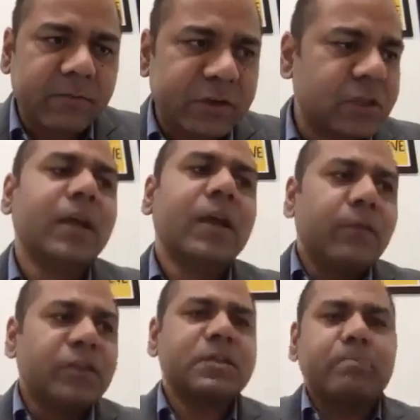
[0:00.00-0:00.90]
which
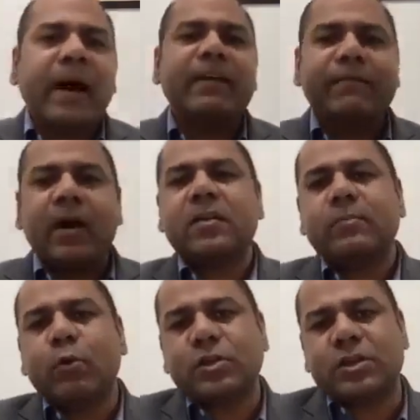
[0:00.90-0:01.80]
is by far
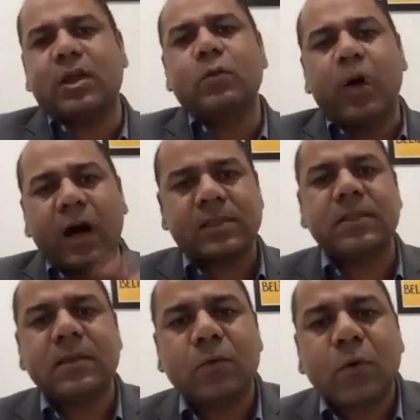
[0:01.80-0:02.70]
the most advanced
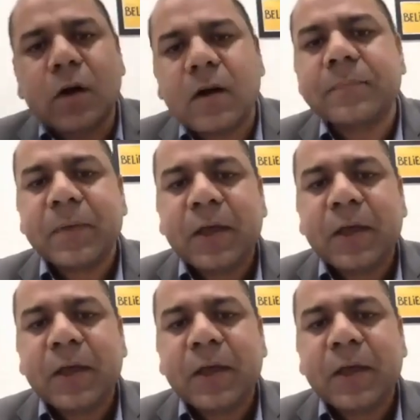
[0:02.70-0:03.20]
in the world,